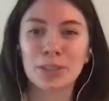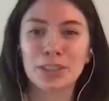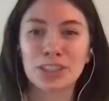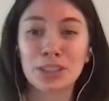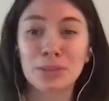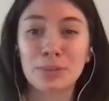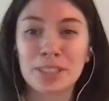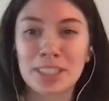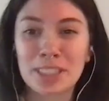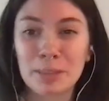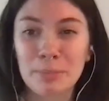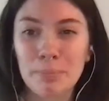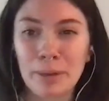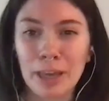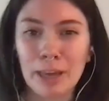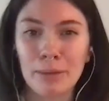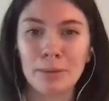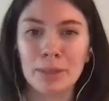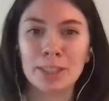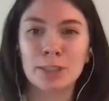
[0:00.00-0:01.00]
shoot once the
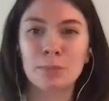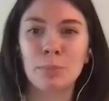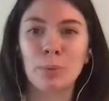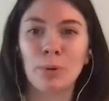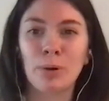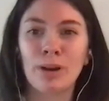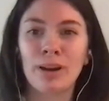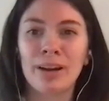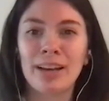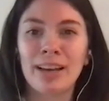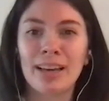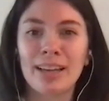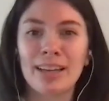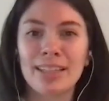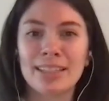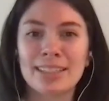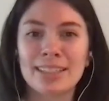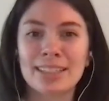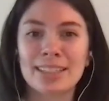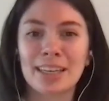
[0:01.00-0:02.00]
baby is born, and
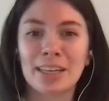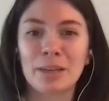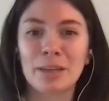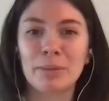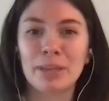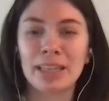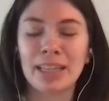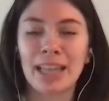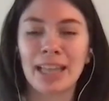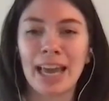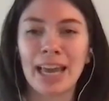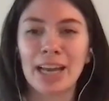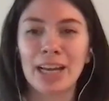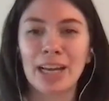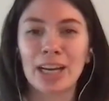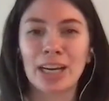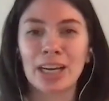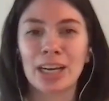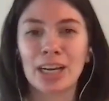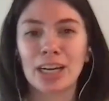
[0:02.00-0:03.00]
it's gonna be like
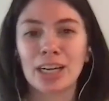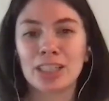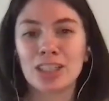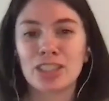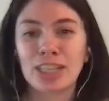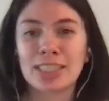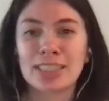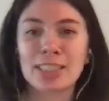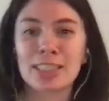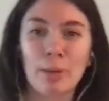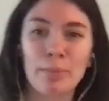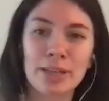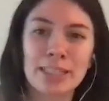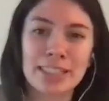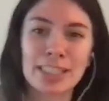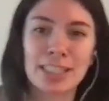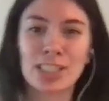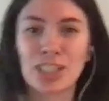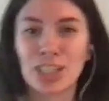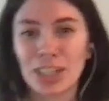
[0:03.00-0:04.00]
her dressed up
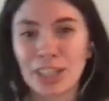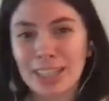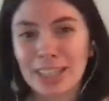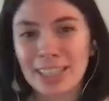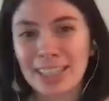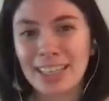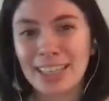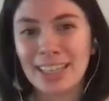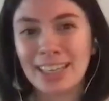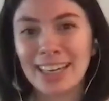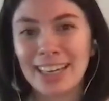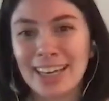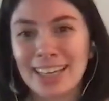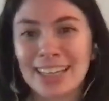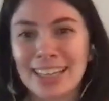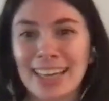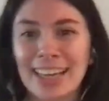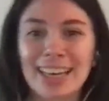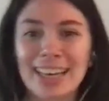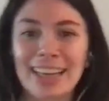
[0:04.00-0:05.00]
as a turkey
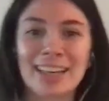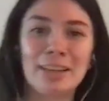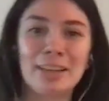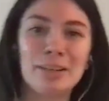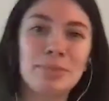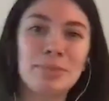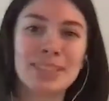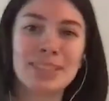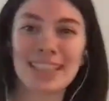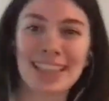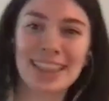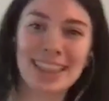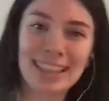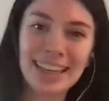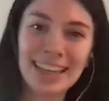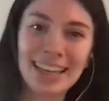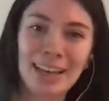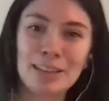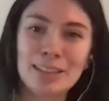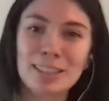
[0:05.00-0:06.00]
and like him as a
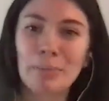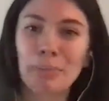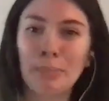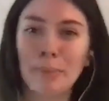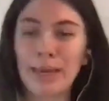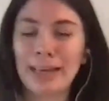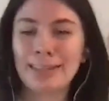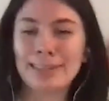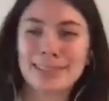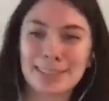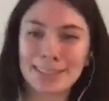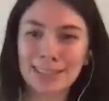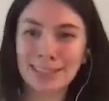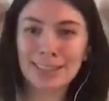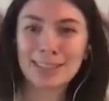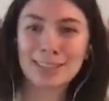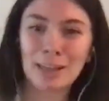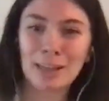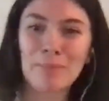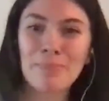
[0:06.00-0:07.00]
thing as a
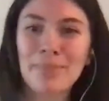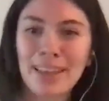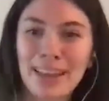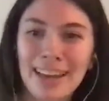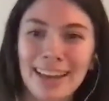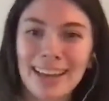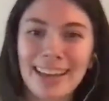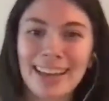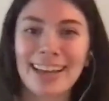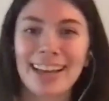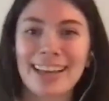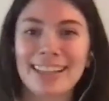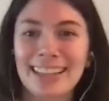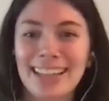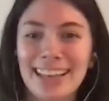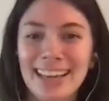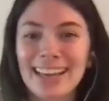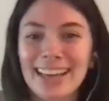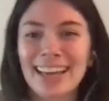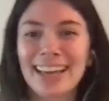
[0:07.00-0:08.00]
baster or something, oh, and
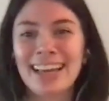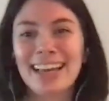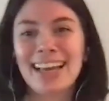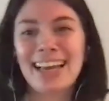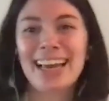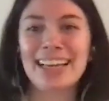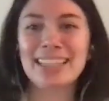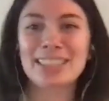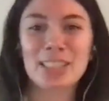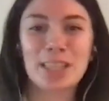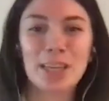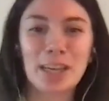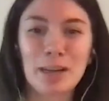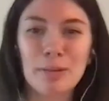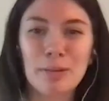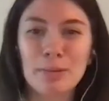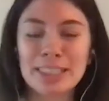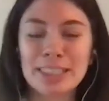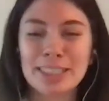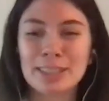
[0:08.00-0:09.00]
like it's
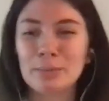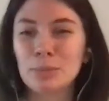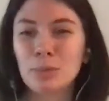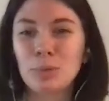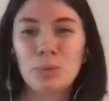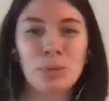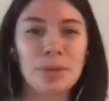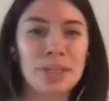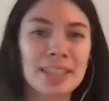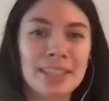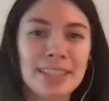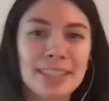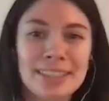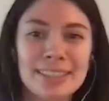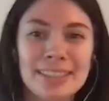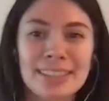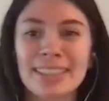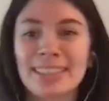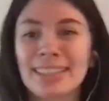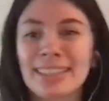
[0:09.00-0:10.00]
gonna be yeah. some
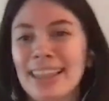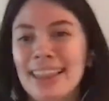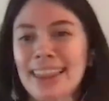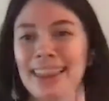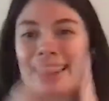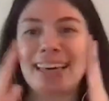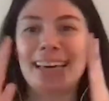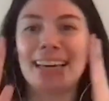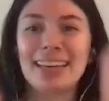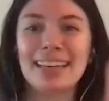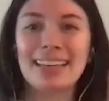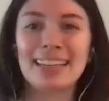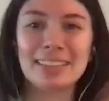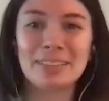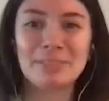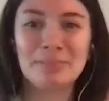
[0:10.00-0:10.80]
weird thing.